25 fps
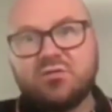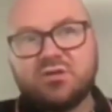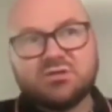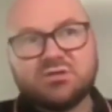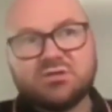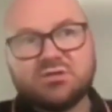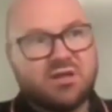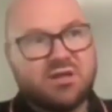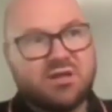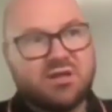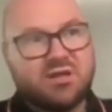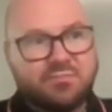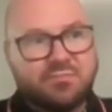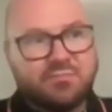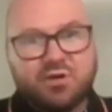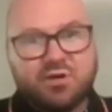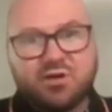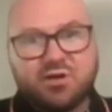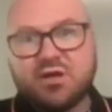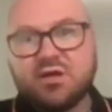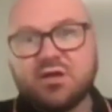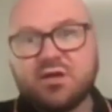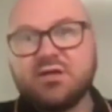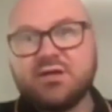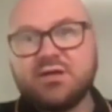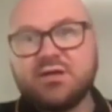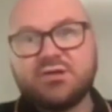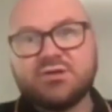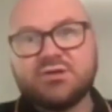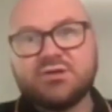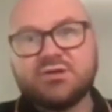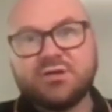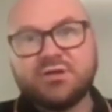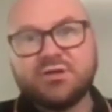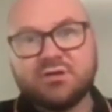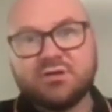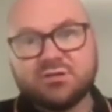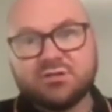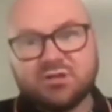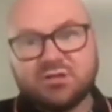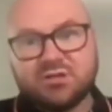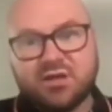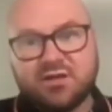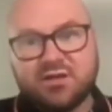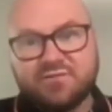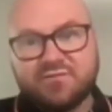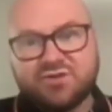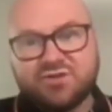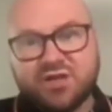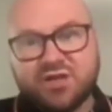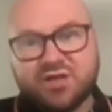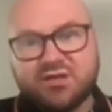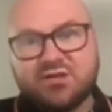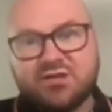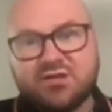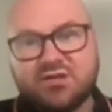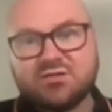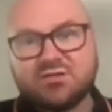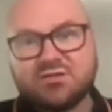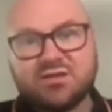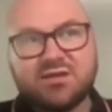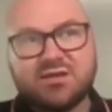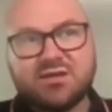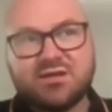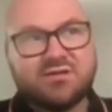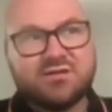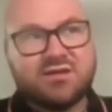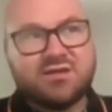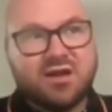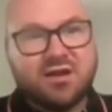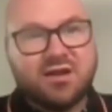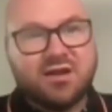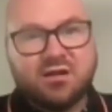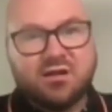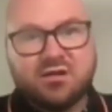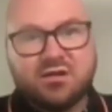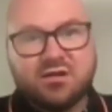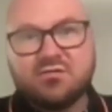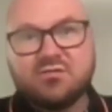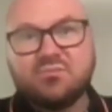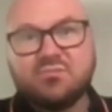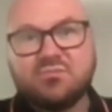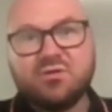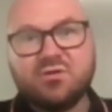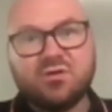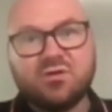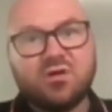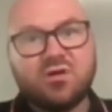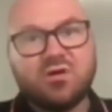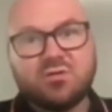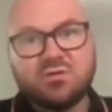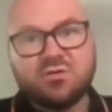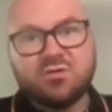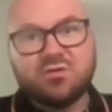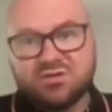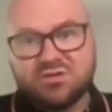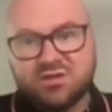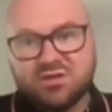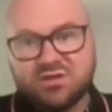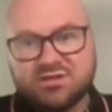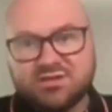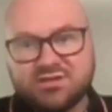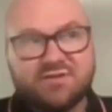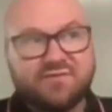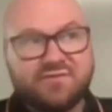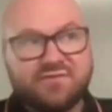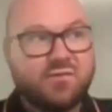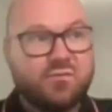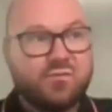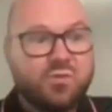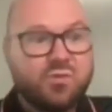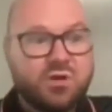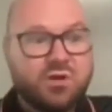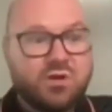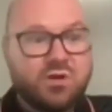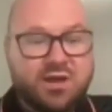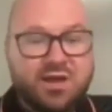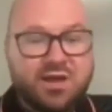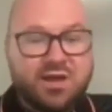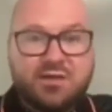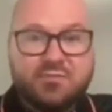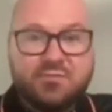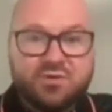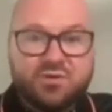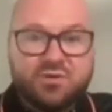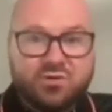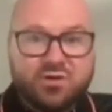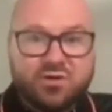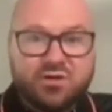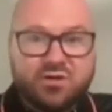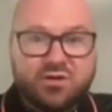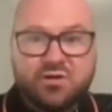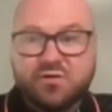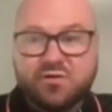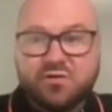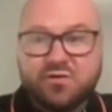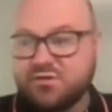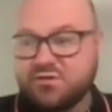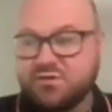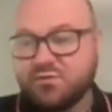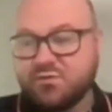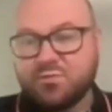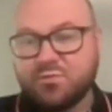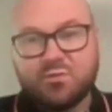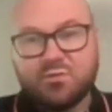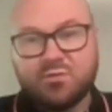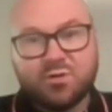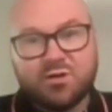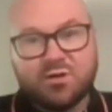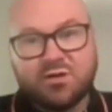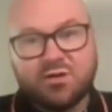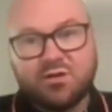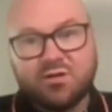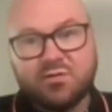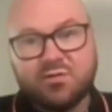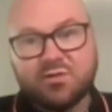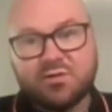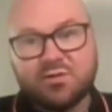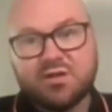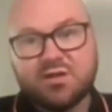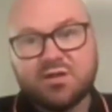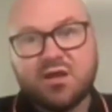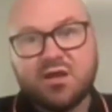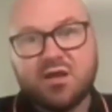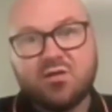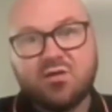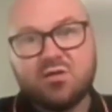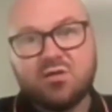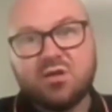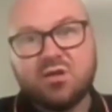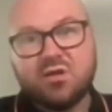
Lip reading: There's a lot of burnout in the industry. There's a lot of jaded. There's a lot of tired. We're all exhausted from what came during COVID to what we're dealing with now.